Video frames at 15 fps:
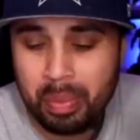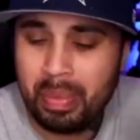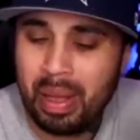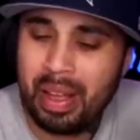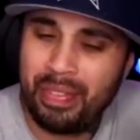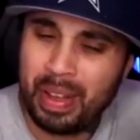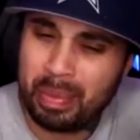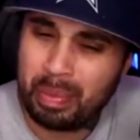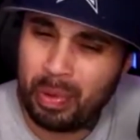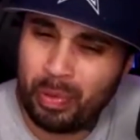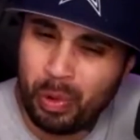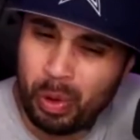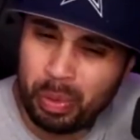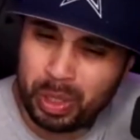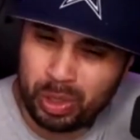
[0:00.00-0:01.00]
Matter of fact,
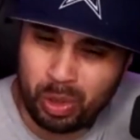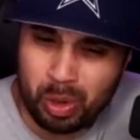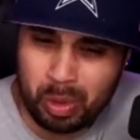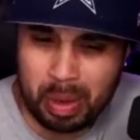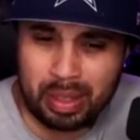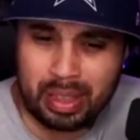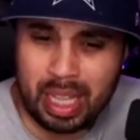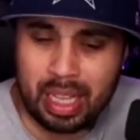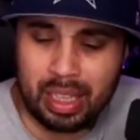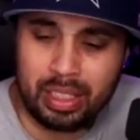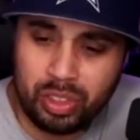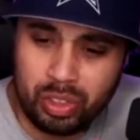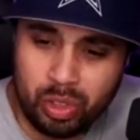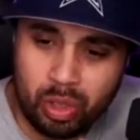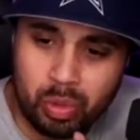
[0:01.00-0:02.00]
before we talk about that,
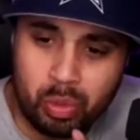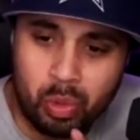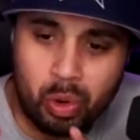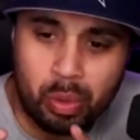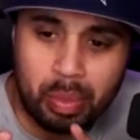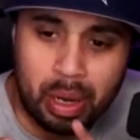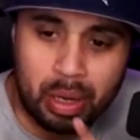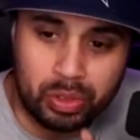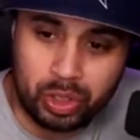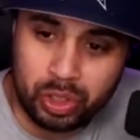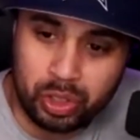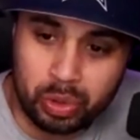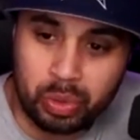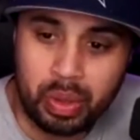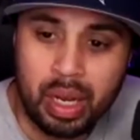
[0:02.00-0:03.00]
let's talk more about
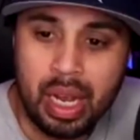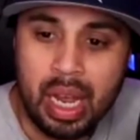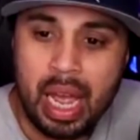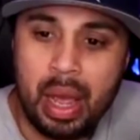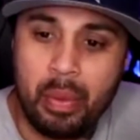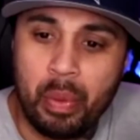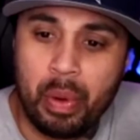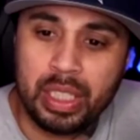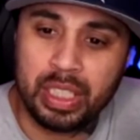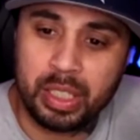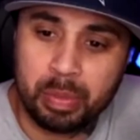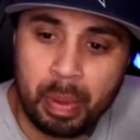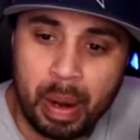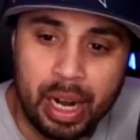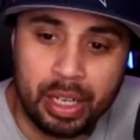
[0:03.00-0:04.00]
you and what
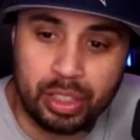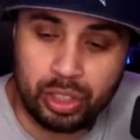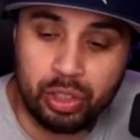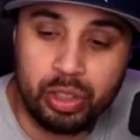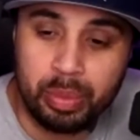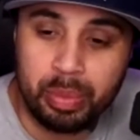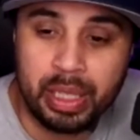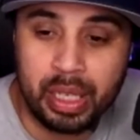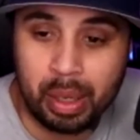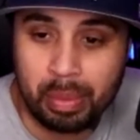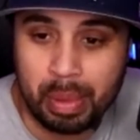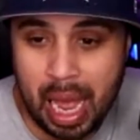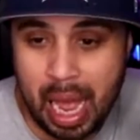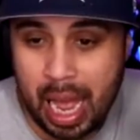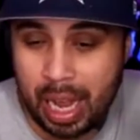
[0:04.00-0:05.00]
inspired you to become
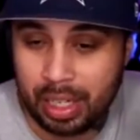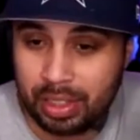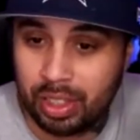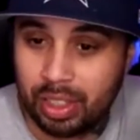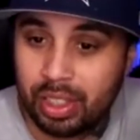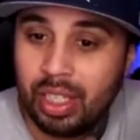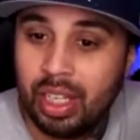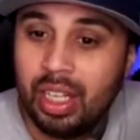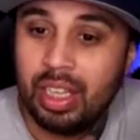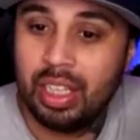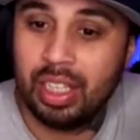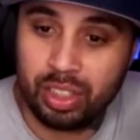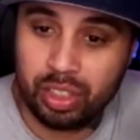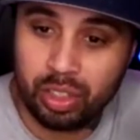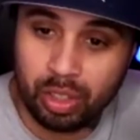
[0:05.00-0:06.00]
an actor.
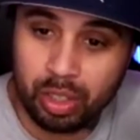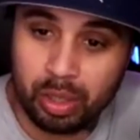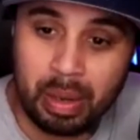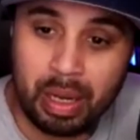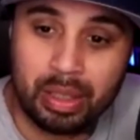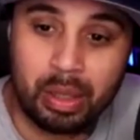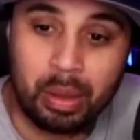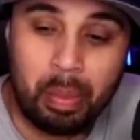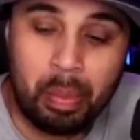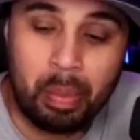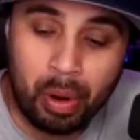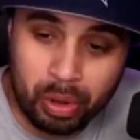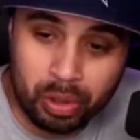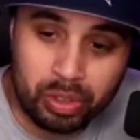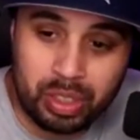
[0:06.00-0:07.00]
Let's learn about the
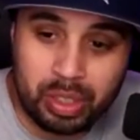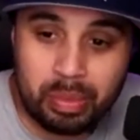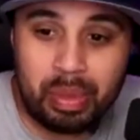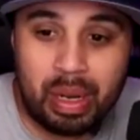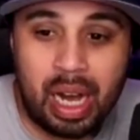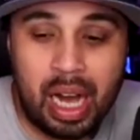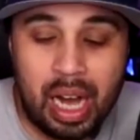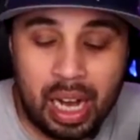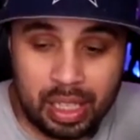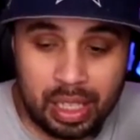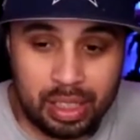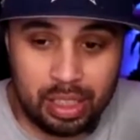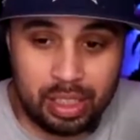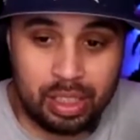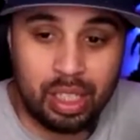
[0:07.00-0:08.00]
person
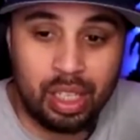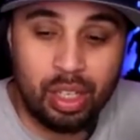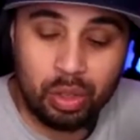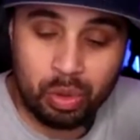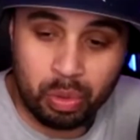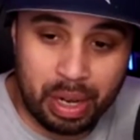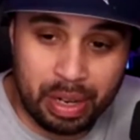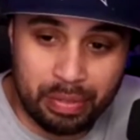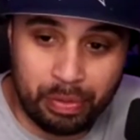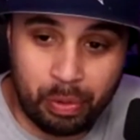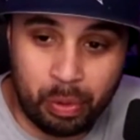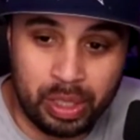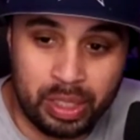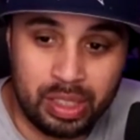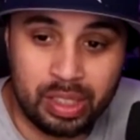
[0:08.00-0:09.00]
behind these great
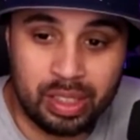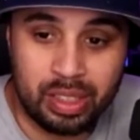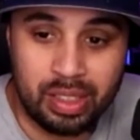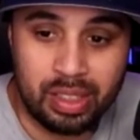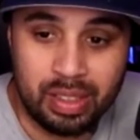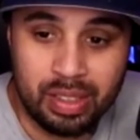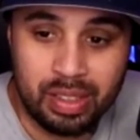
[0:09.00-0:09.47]
voices.